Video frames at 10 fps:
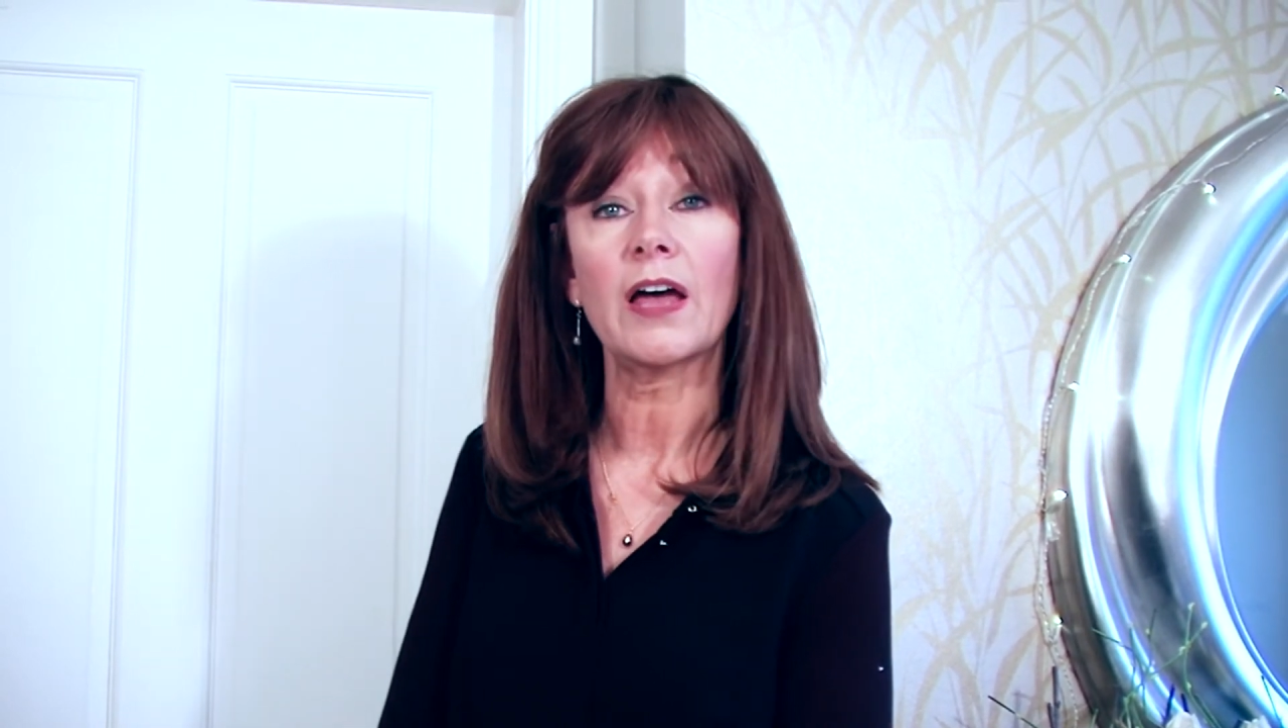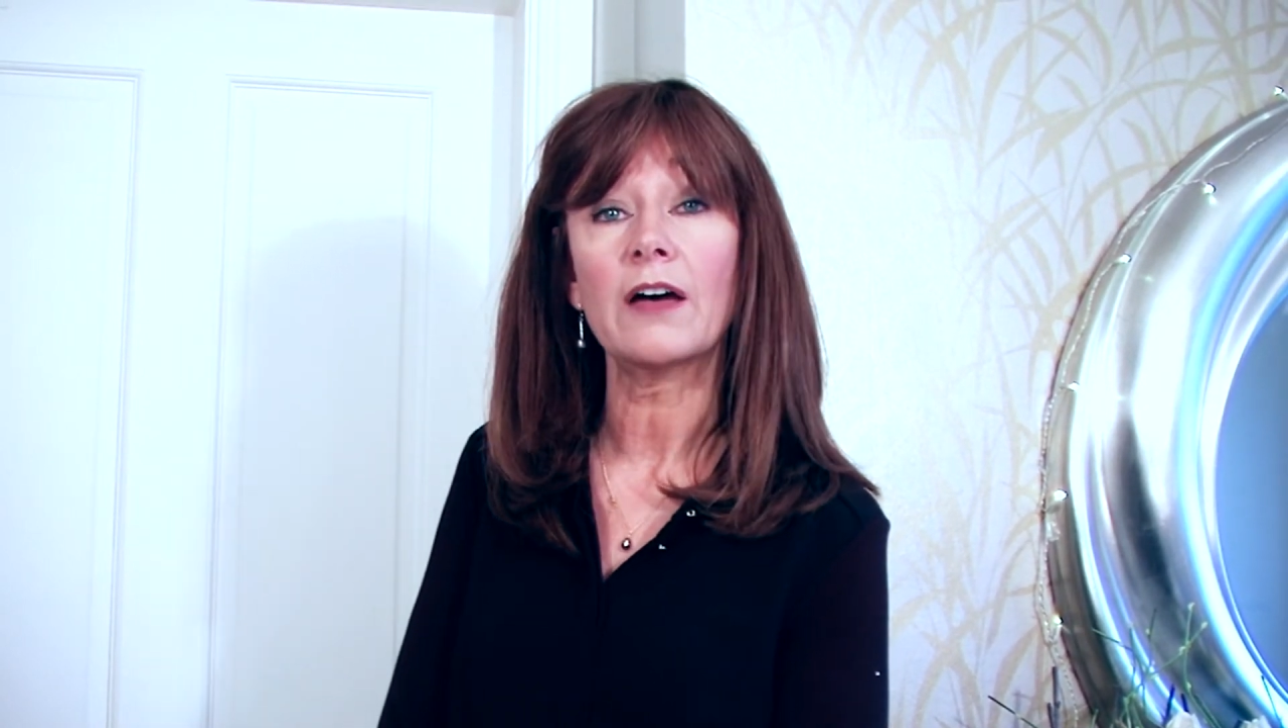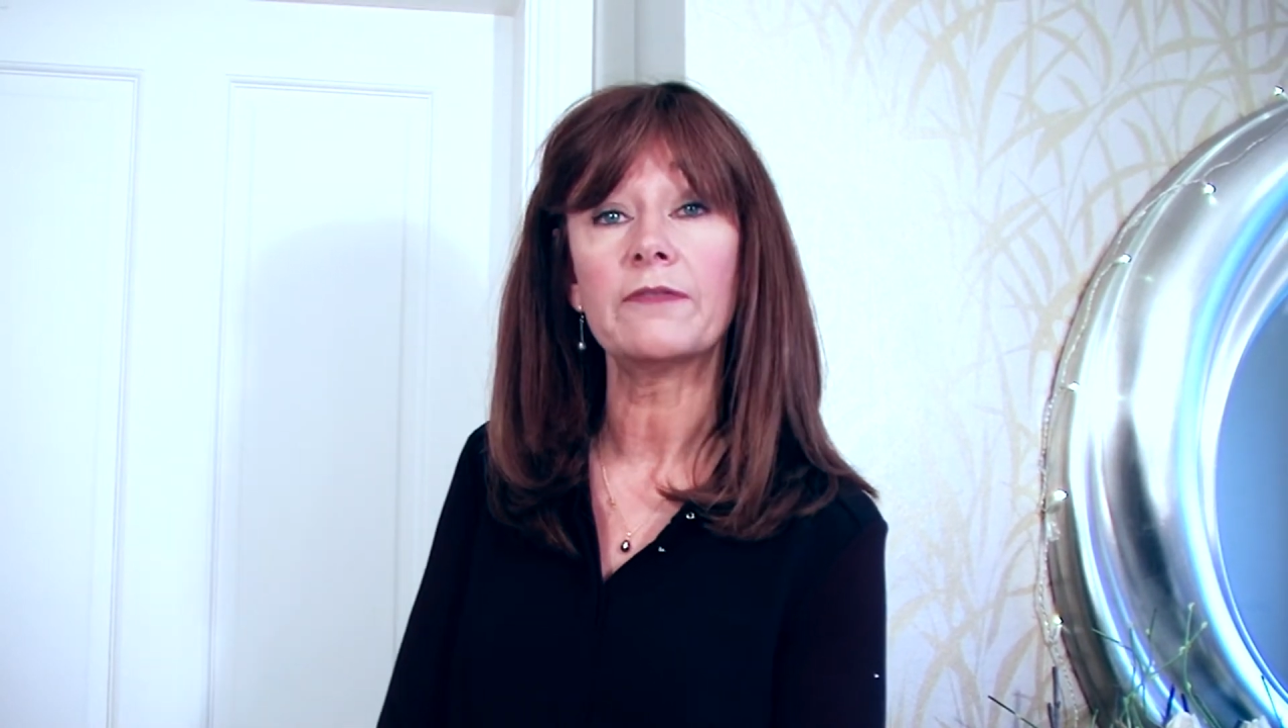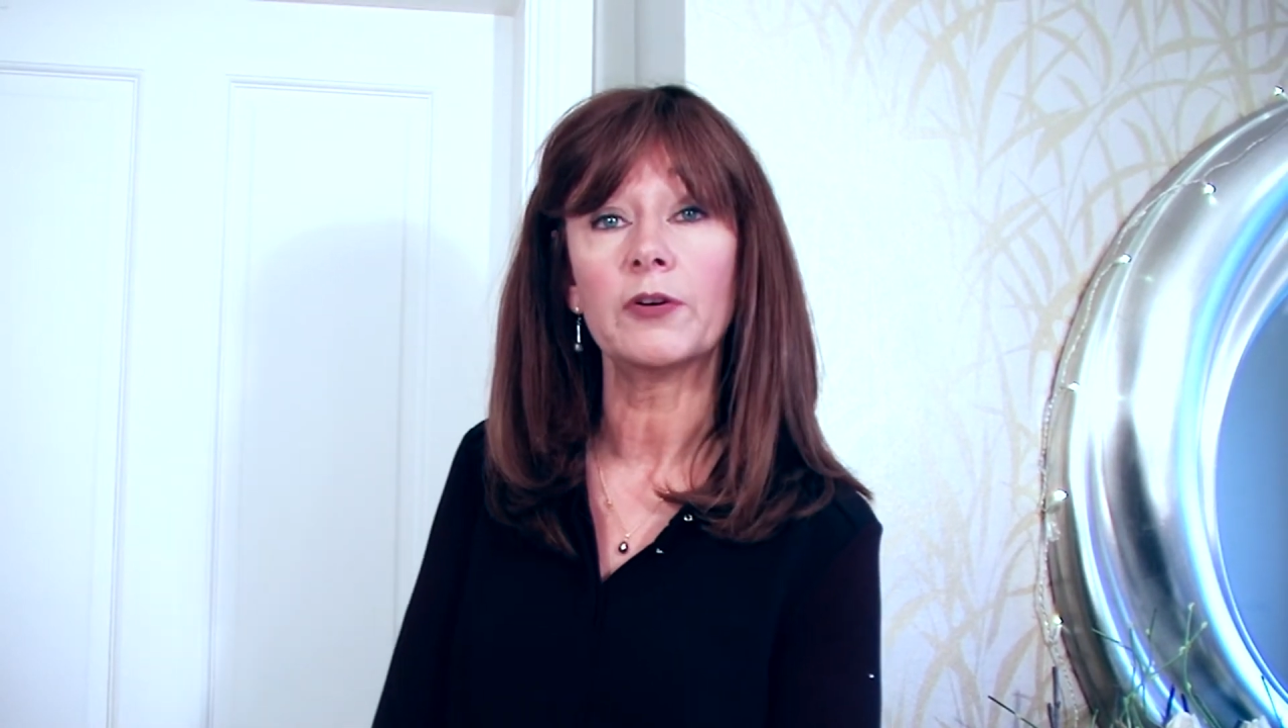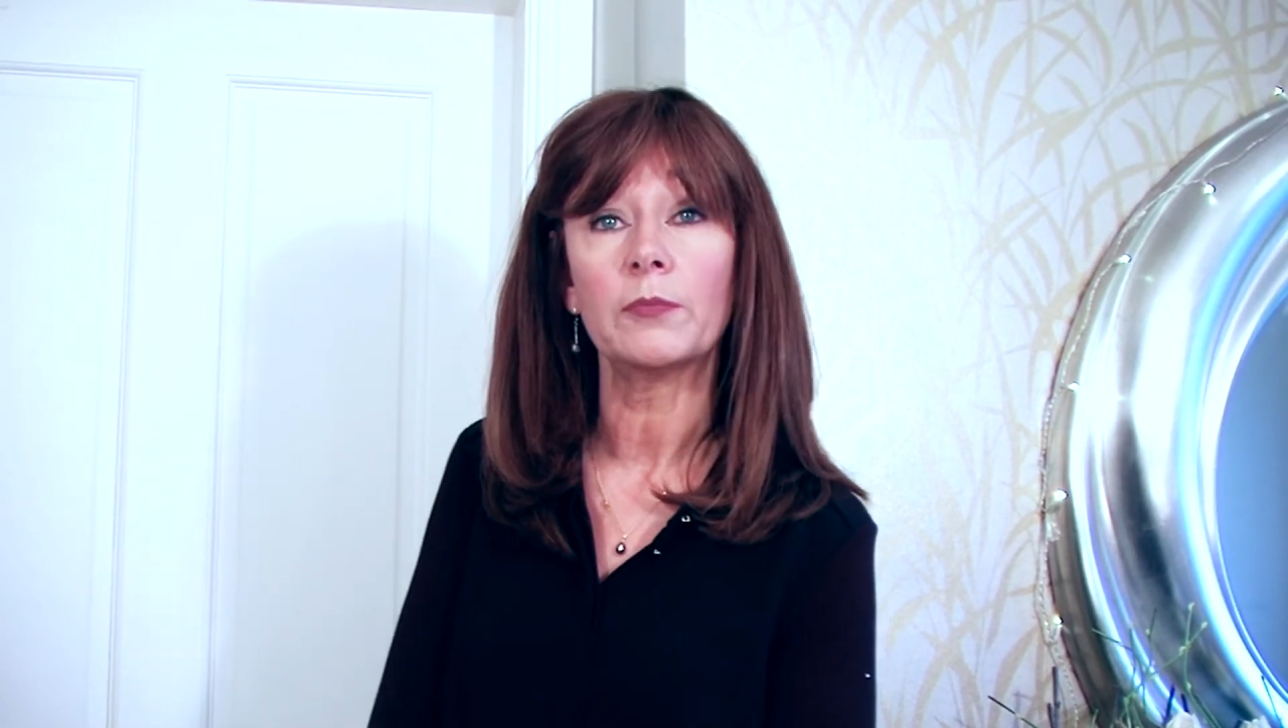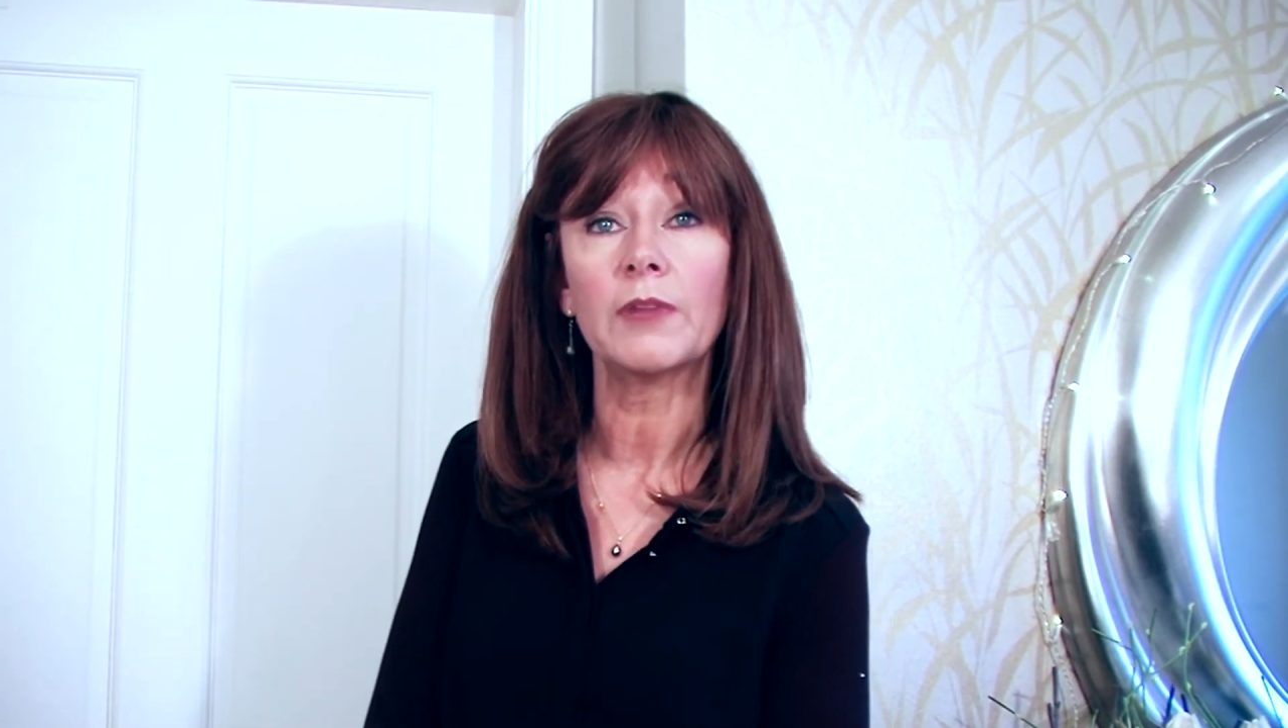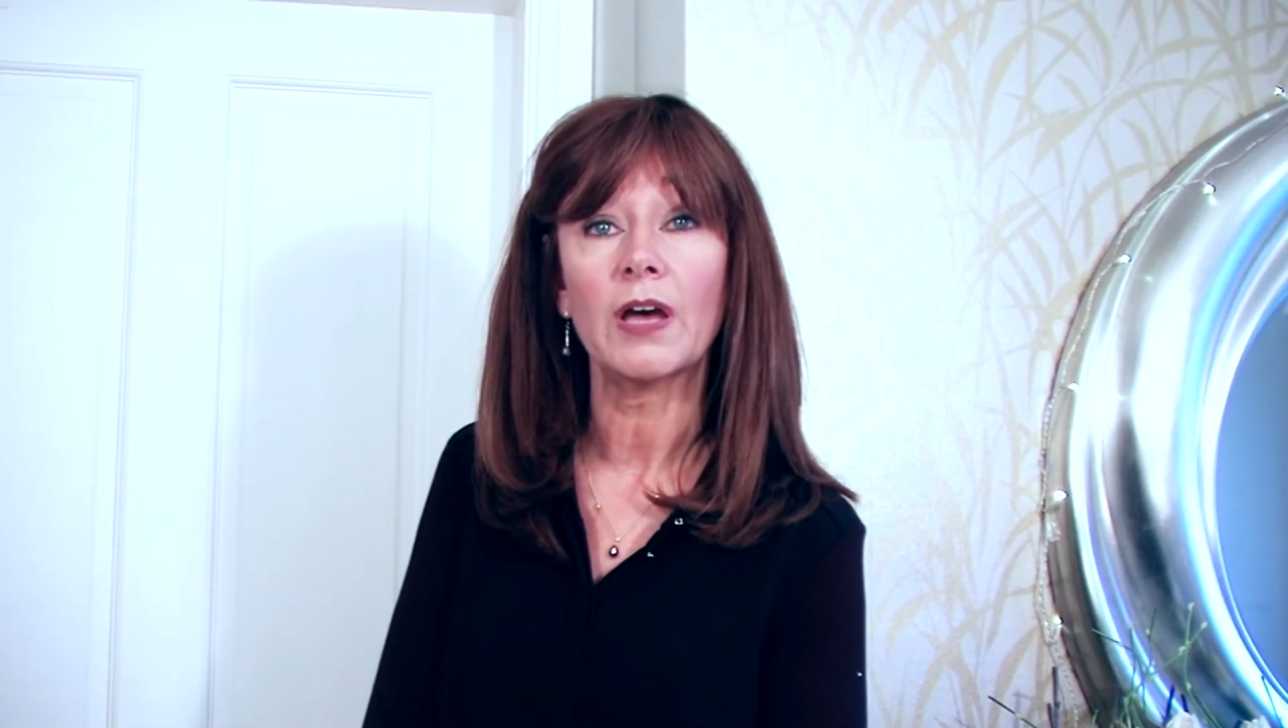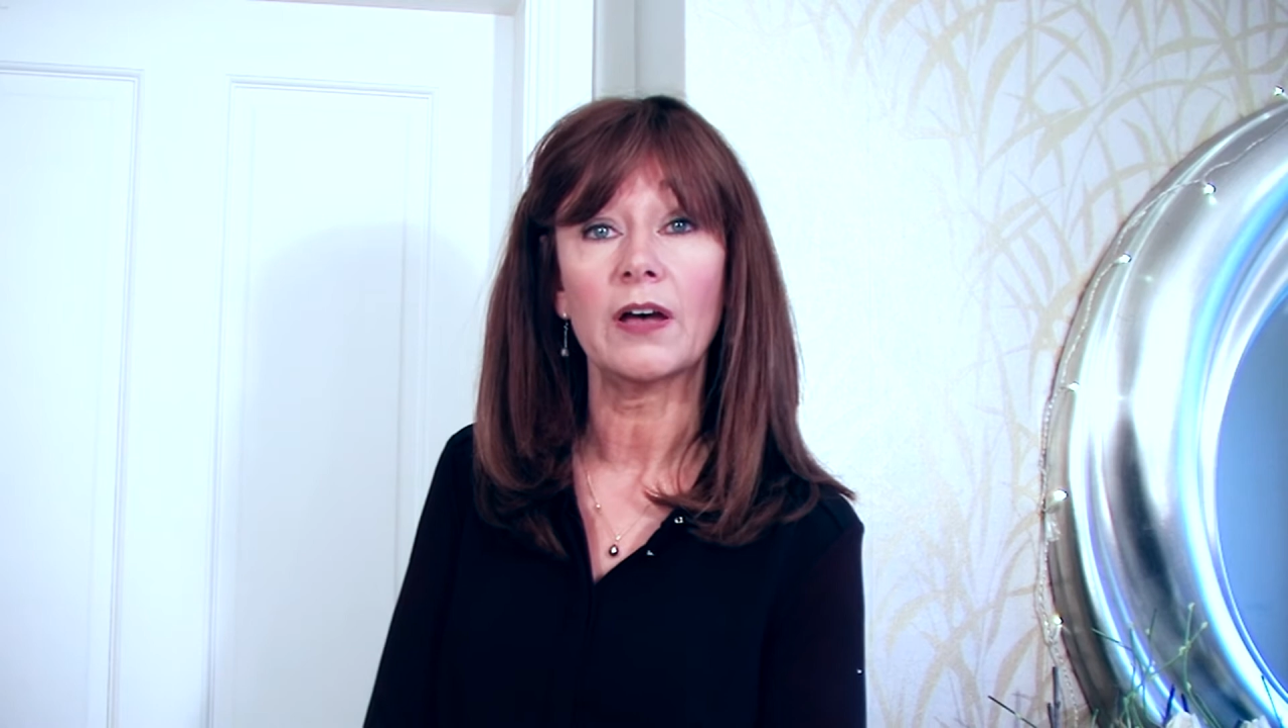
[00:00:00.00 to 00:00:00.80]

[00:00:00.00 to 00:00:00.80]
half up and